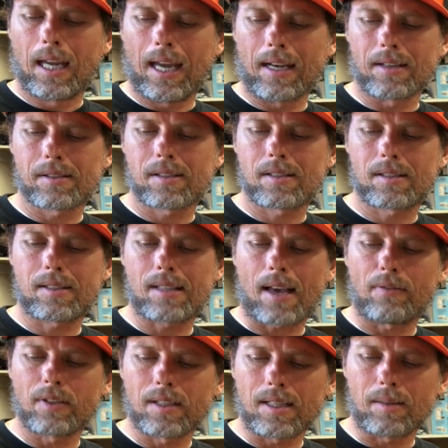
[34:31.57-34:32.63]
and it's
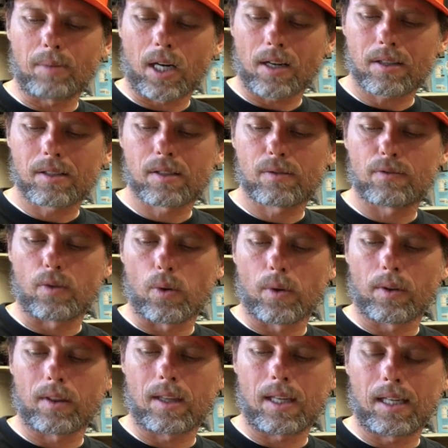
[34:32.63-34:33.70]
70 bucks
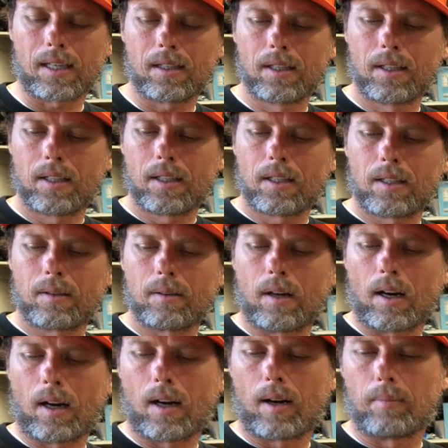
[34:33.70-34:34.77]
for the
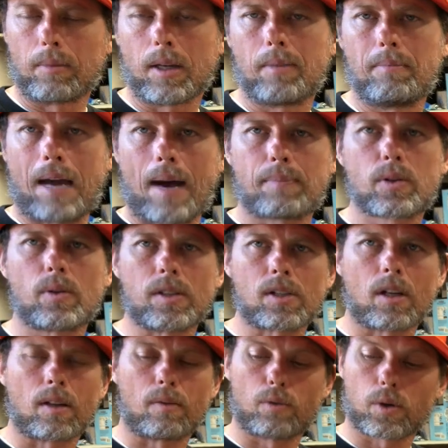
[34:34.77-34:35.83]
um, map
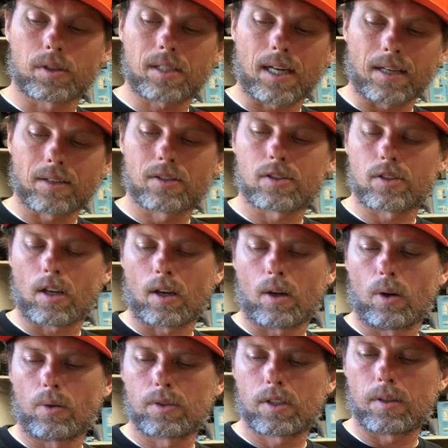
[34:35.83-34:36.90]
switch on the Vortex.
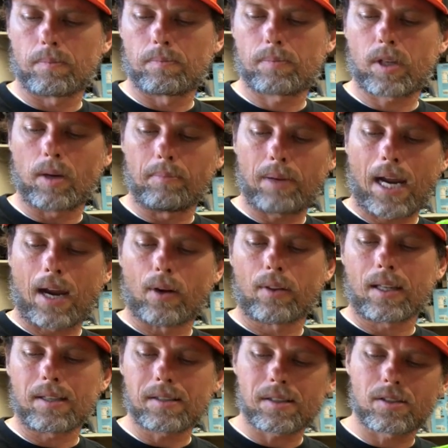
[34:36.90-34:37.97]
So to compare
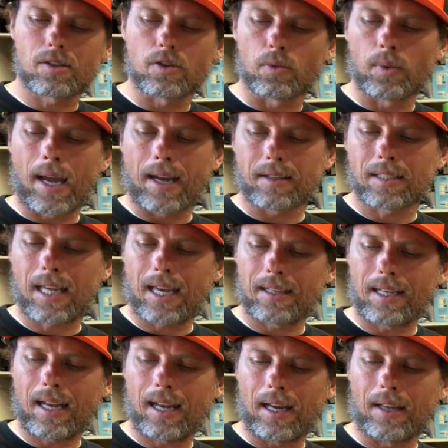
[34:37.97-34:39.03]
these direct,
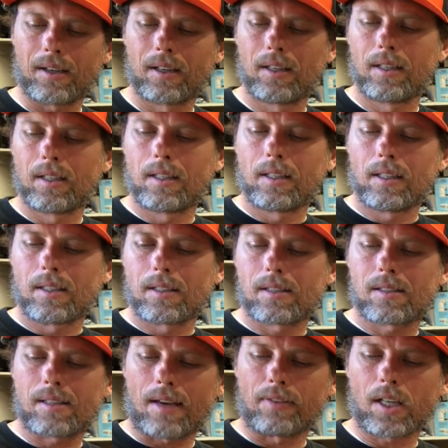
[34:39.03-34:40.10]
head-to-head, -head,
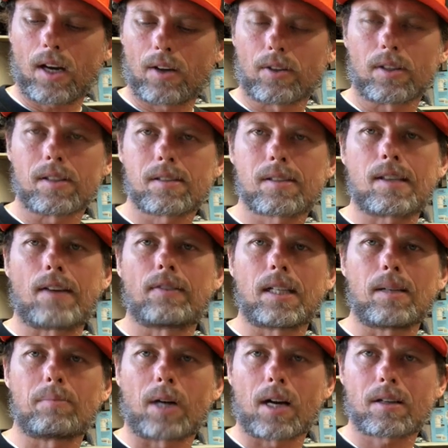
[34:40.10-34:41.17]

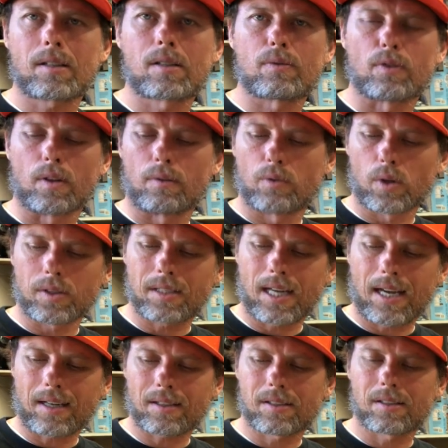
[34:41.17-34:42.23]
770 bucks for a
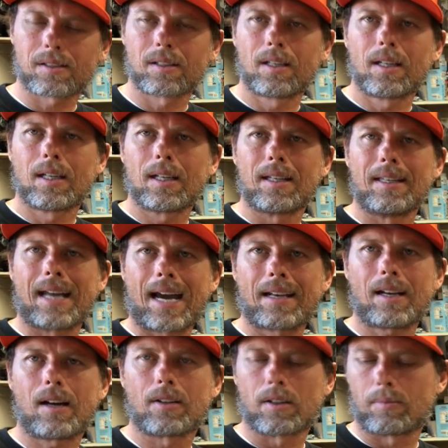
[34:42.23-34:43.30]
Vortex,
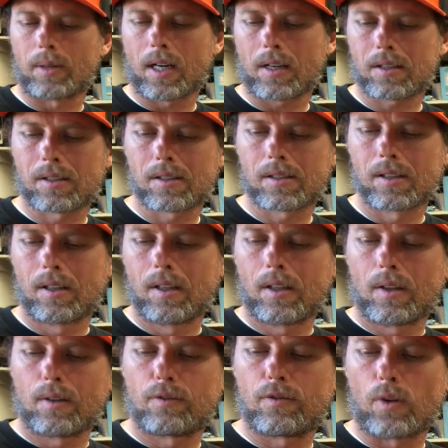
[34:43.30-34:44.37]
900 bucks
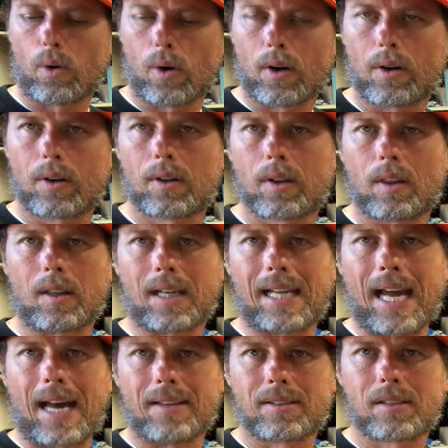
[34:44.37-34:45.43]
for the
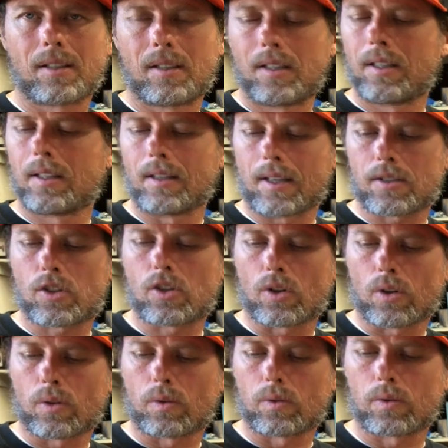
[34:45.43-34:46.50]
Get. That's
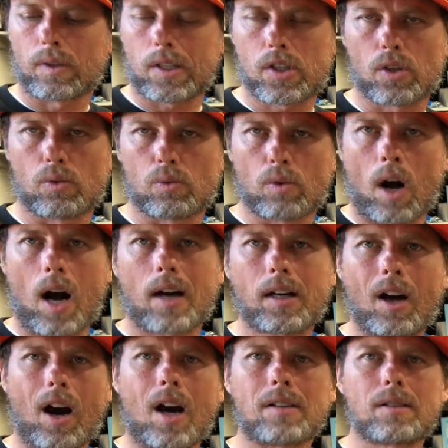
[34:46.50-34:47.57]
your, that's your raw
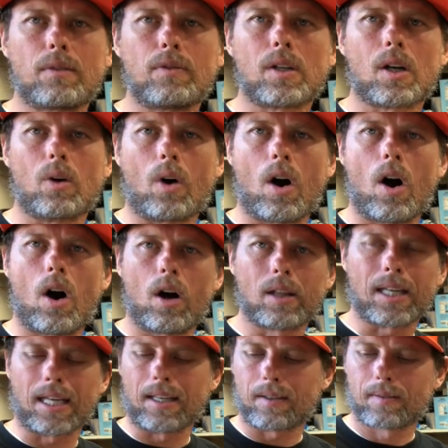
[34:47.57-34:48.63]
cost if you go all
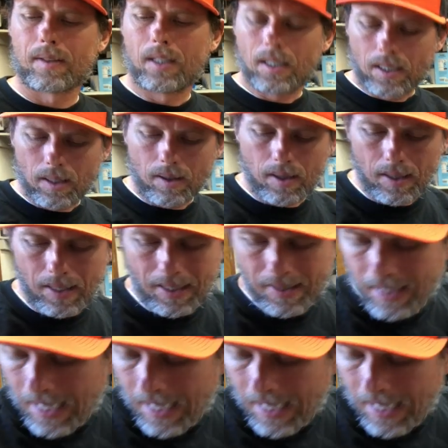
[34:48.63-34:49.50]
in. And